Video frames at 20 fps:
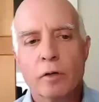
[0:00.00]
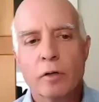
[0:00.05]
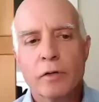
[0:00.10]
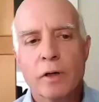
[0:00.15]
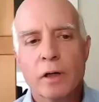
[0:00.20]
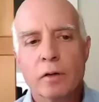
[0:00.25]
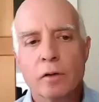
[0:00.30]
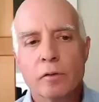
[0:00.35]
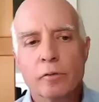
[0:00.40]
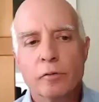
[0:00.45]
of
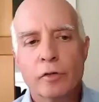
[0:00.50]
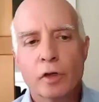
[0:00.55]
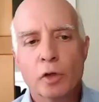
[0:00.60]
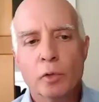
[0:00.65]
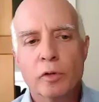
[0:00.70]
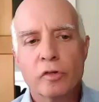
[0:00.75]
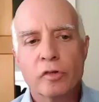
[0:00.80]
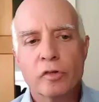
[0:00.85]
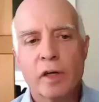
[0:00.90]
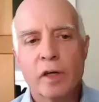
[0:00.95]
our
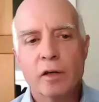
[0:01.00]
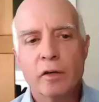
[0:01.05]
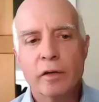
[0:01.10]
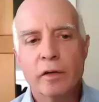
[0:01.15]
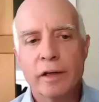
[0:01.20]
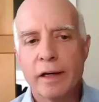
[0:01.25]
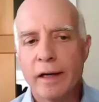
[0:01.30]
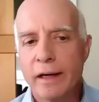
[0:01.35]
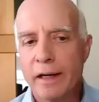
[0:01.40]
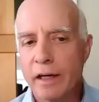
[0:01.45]
viewers,
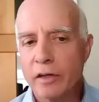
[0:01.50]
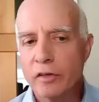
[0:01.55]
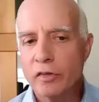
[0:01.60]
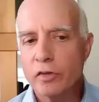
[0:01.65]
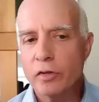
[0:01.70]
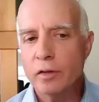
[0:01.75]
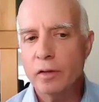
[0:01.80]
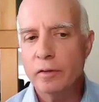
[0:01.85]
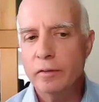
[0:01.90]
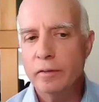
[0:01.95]
Gary,
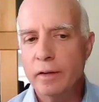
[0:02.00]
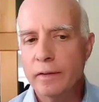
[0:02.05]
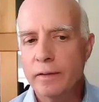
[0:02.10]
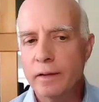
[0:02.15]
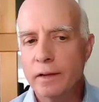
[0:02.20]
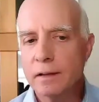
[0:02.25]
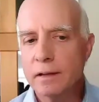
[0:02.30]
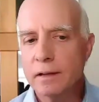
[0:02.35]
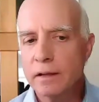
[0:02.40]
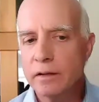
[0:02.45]
asks, did the
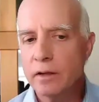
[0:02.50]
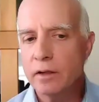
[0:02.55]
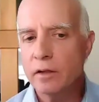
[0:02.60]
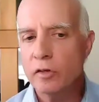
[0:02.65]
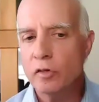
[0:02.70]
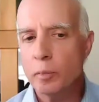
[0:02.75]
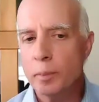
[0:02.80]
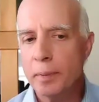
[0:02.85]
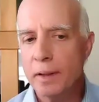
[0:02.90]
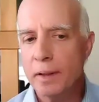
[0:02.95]

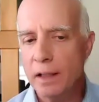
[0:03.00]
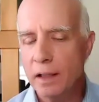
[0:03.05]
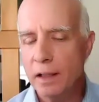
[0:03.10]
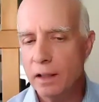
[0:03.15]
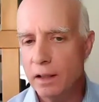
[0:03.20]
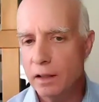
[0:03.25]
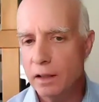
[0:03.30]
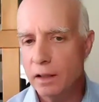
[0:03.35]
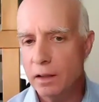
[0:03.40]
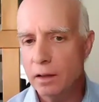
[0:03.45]
Clintons
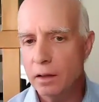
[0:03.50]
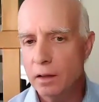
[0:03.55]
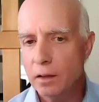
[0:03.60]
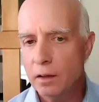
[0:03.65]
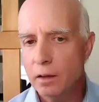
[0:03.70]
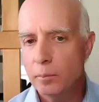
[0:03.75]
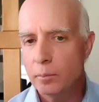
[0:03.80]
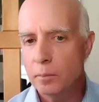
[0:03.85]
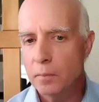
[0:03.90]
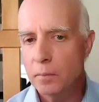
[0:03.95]
pay
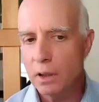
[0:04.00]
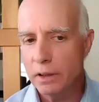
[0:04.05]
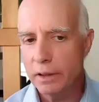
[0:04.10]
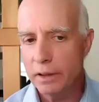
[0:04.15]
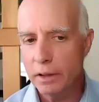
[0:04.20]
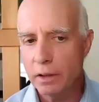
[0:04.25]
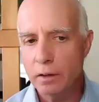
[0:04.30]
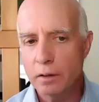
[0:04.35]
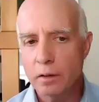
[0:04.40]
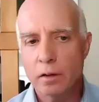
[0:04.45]

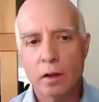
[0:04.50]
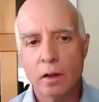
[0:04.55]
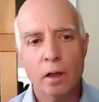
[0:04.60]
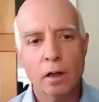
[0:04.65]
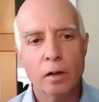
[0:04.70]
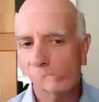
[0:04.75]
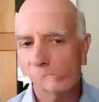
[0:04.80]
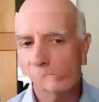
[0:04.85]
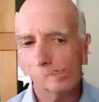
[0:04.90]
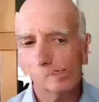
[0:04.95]
money?
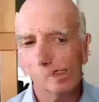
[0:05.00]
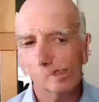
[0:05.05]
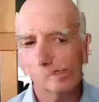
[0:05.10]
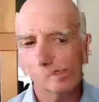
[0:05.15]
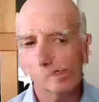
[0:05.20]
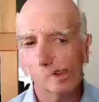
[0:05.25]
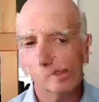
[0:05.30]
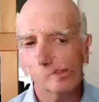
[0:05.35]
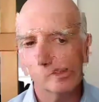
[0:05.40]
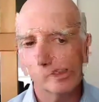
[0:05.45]

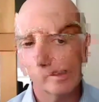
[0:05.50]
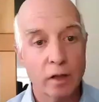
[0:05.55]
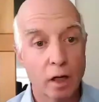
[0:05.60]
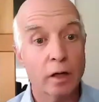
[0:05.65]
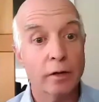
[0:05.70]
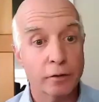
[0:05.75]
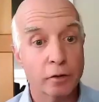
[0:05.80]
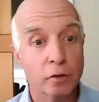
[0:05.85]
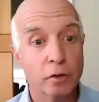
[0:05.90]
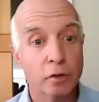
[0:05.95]
Does the
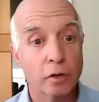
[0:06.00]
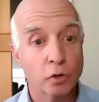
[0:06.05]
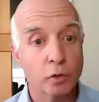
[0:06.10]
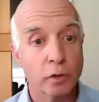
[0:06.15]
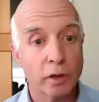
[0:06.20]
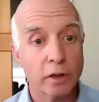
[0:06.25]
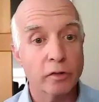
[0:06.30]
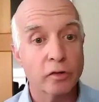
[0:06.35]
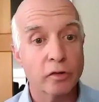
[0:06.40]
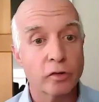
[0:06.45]
author
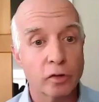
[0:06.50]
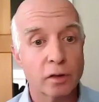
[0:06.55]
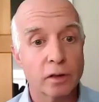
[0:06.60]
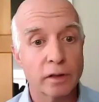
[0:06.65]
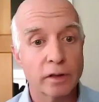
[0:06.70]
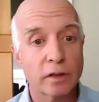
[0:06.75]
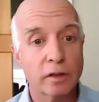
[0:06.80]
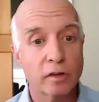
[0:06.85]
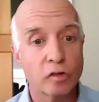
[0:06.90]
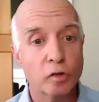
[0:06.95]
address
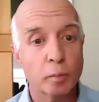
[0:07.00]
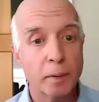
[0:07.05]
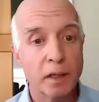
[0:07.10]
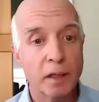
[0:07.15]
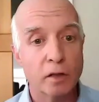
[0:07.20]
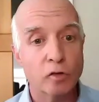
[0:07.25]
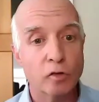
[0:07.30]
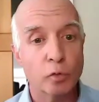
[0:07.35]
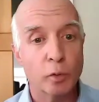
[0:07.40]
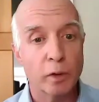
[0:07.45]
Clinton's
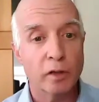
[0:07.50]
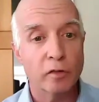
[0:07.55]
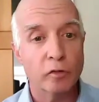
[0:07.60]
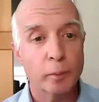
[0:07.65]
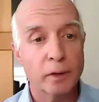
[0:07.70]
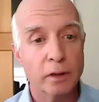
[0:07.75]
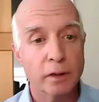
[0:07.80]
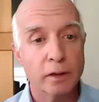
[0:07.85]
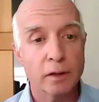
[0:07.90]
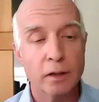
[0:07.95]
paying $12
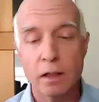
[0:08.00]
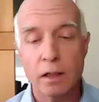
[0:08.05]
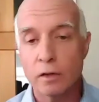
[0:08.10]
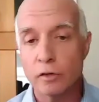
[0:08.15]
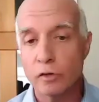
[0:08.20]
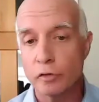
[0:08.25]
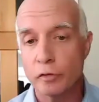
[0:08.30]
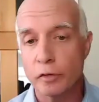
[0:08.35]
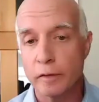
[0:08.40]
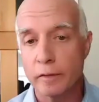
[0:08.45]
million
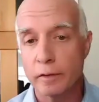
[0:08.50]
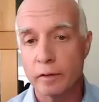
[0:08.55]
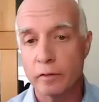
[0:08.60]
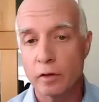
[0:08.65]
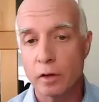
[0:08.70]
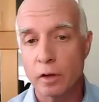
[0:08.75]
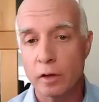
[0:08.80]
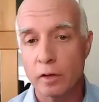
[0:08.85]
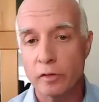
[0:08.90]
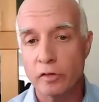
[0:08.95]
for the
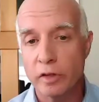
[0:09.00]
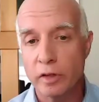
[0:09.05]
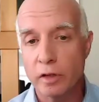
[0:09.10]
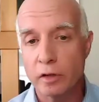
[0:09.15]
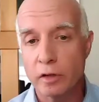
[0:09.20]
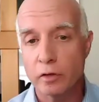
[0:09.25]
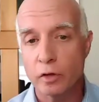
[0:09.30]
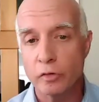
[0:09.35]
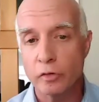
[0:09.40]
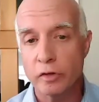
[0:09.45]
Steele
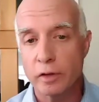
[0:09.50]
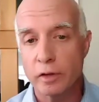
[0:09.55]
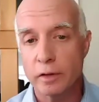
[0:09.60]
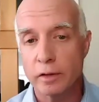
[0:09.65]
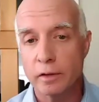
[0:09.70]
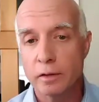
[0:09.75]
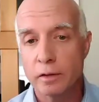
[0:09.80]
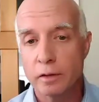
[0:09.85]
dossier?